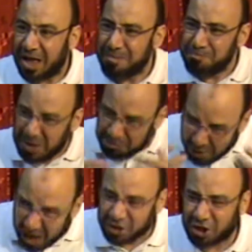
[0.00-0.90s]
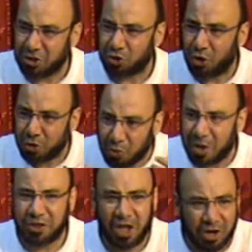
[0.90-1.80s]
and be patient on
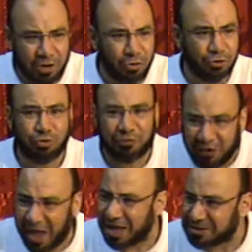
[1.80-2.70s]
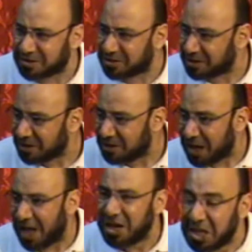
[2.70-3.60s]
what they are going to face
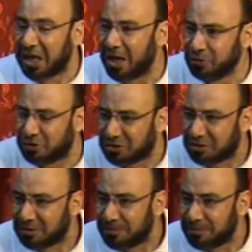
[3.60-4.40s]
and encounter.